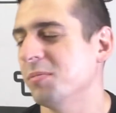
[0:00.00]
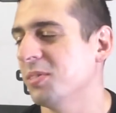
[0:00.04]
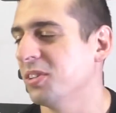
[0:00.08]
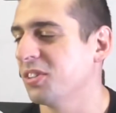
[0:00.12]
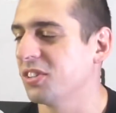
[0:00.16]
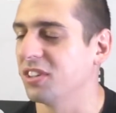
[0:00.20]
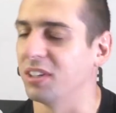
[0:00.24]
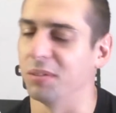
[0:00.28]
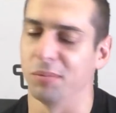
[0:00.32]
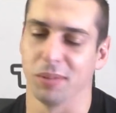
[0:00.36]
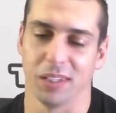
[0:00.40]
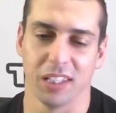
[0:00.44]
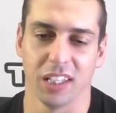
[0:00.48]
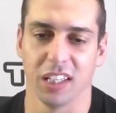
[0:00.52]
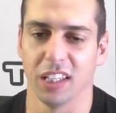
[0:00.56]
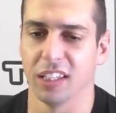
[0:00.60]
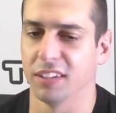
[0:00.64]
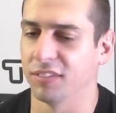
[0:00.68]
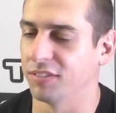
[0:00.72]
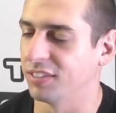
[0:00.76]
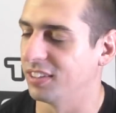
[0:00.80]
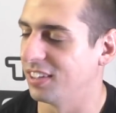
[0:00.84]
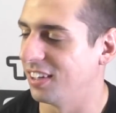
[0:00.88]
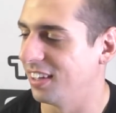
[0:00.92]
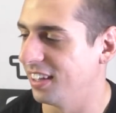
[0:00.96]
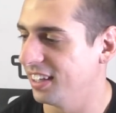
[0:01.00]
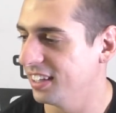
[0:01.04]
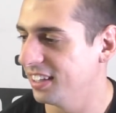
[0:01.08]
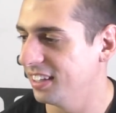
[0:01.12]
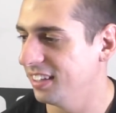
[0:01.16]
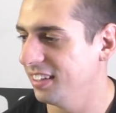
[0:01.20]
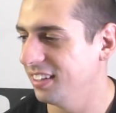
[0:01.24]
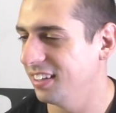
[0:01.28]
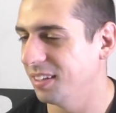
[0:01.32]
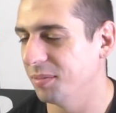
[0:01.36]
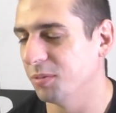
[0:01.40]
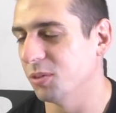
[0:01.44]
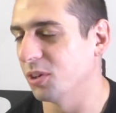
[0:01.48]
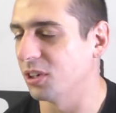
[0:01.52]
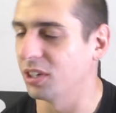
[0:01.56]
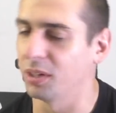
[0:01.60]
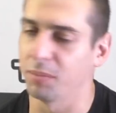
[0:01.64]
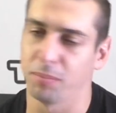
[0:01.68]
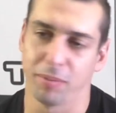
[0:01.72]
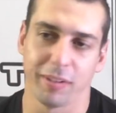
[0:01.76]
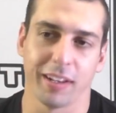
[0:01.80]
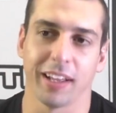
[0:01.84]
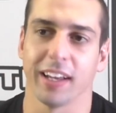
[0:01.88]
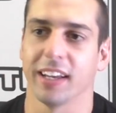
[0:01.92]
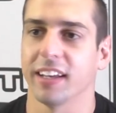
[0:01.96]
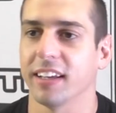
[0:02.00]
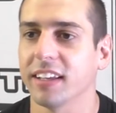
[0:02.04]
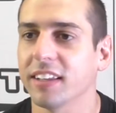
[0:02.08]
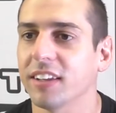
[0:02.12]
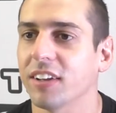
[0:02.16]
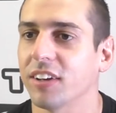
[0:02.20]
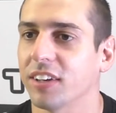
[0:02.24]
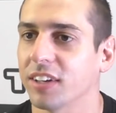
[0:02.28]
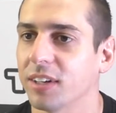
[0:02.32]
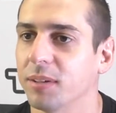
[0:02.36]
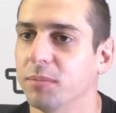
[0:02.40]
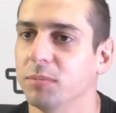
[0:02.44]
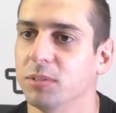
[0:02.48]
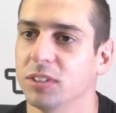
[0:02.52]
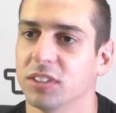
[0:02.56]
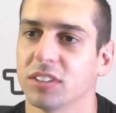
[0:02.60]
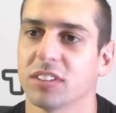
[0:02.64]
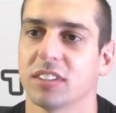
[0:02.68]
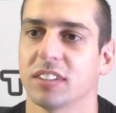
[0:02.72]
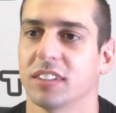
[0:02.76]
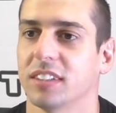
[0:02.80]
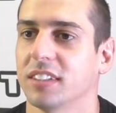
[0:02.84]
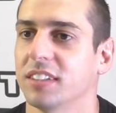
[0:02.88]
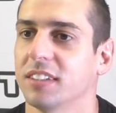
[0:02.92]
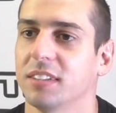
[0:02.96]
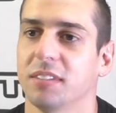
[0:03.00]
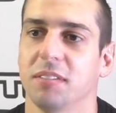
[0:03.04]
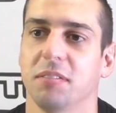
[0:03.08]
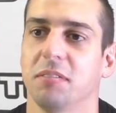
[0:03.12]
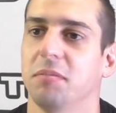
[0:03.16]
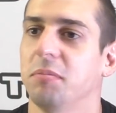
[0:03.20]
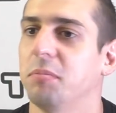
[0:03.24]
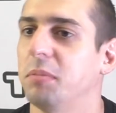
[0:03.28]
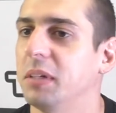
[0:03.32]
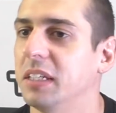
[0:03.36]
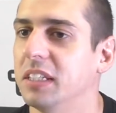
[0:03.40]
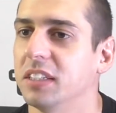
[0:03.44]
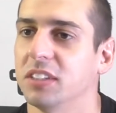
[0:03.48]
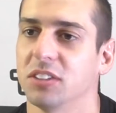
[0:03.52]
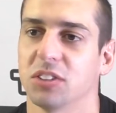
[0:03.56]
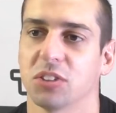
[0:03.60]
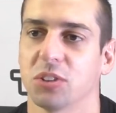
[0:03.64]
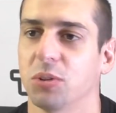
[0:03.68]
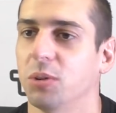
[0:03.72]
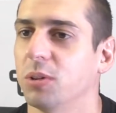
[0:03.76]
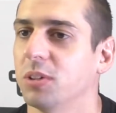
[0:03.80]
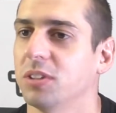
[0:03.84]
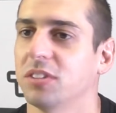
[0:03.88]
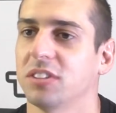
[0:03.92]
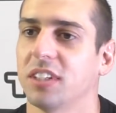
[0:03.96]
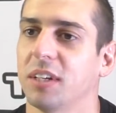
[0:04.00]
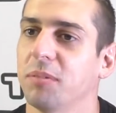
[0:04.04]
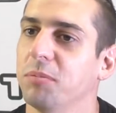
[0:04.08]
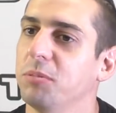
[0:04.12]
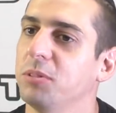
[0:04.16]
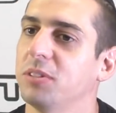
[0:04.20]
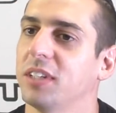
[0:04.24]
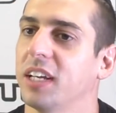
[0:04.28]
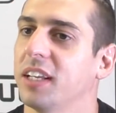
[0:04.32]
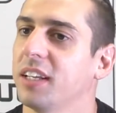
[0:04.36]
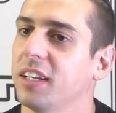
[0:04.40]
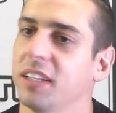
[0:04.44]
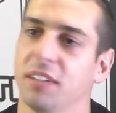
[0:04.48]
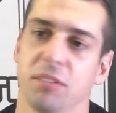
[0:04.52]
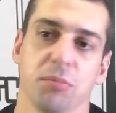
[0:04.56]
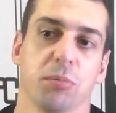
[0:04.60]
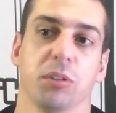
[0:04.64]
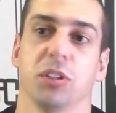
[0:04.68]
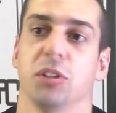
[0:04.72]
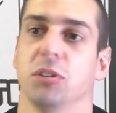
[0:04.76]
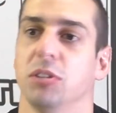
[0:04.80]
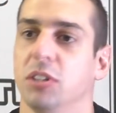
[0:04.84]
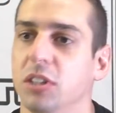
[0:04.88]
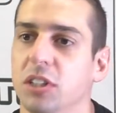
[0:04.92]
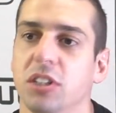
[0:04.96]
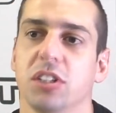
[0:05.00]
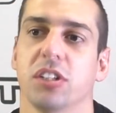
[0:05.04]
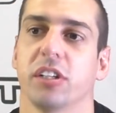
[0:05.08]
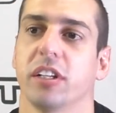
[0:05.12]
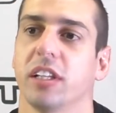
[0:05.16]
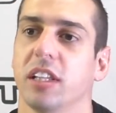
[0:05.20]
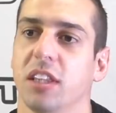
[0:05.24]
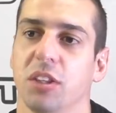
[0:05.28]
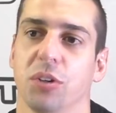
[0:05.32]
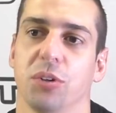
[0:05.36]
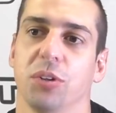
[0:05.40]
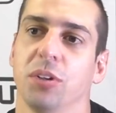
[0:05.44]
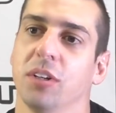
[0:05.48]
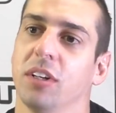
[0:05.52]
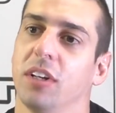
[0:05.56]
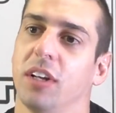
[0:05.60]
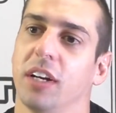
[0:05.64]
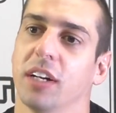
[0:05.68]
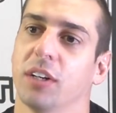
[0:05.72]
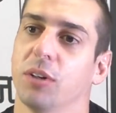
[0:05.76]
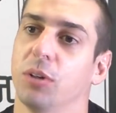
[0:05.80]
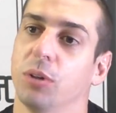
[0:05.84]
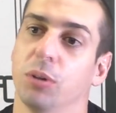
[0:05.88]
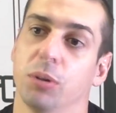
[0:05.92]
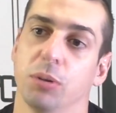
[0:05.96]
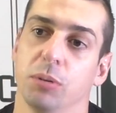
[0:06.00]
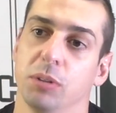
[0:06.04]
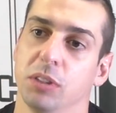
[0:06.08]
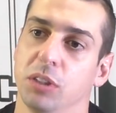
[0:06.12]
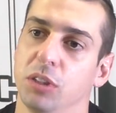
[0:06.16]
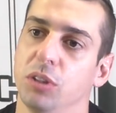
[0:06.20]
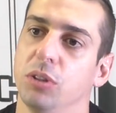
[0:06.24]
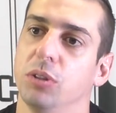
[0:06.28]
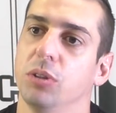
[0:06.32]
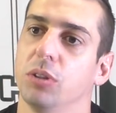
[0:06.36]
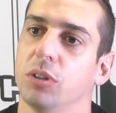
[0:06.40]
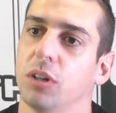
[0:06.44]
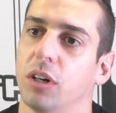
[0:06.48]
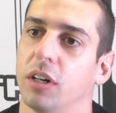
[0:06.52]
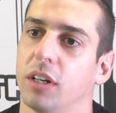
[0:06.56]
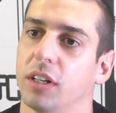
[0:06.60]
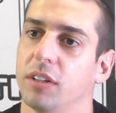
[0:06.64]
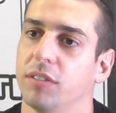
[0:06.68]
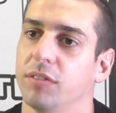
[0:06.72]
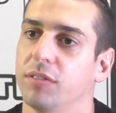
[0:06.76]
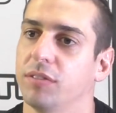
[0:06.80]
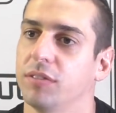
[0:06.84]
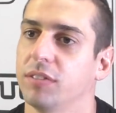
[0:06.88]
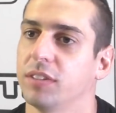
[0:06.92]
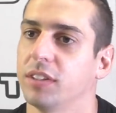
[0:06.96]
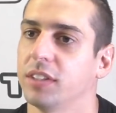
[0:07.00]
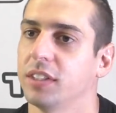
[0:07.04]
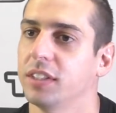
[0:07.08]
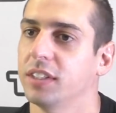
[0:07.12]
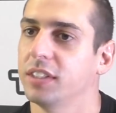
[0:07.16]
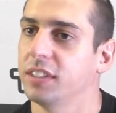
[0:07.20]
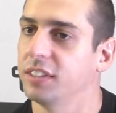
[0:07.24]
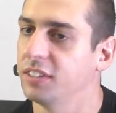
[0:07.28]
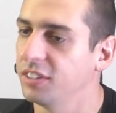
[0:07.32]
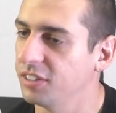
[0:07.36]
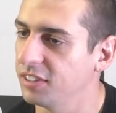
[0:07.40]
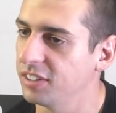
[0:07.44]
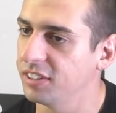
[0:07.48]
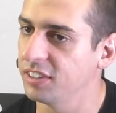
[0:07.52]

just going to be here for I'm not going to play, I'm just going to be in the squad or something? Was that what you initially thought, or you kind of did?